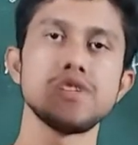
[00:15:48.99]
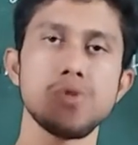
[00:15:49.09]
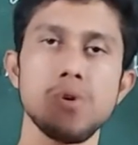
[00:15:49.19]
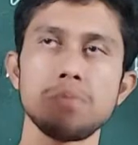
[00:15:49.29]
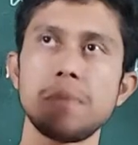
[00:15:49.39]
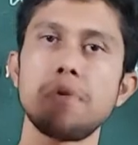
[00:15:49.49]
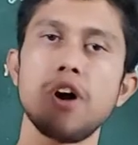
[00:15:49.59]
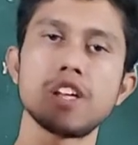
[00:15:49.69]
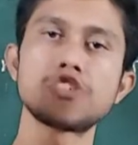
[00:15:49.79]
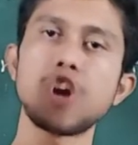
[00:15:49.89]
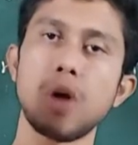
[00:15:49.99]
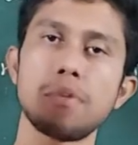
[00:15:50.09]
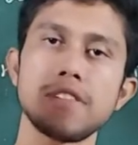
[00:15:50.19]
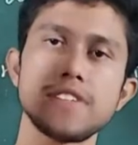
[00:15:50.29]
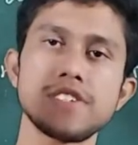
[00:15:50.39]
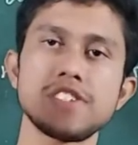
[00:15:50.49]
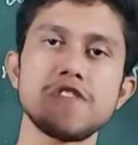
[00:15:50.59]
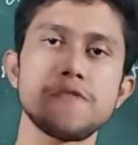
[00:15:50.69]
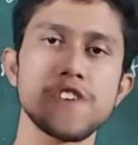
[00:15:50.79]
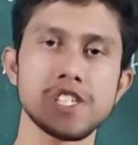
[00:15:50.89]
So the ball is dropped, this is
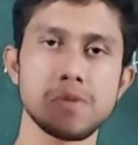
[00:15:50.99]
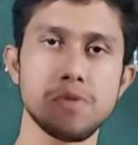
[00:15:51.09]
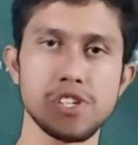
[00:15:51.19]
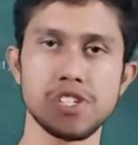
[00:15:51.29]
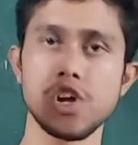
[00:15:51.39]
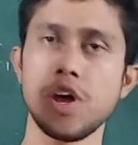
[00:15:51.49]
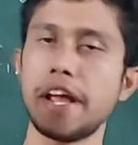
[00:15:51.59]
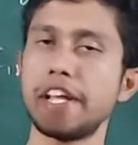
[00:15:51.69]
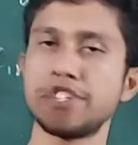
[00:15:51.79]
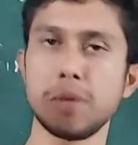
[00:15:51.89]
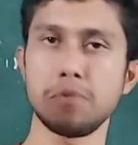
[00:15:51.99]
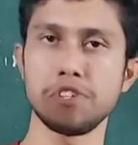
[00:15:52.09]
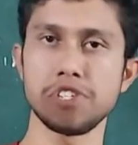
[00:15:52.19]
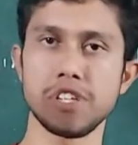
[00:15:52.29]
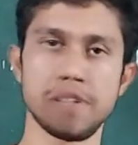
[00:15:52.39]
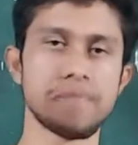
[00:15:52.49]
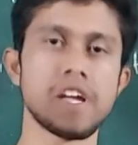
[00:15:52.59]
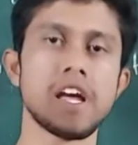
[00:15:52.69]
the first position or initial position.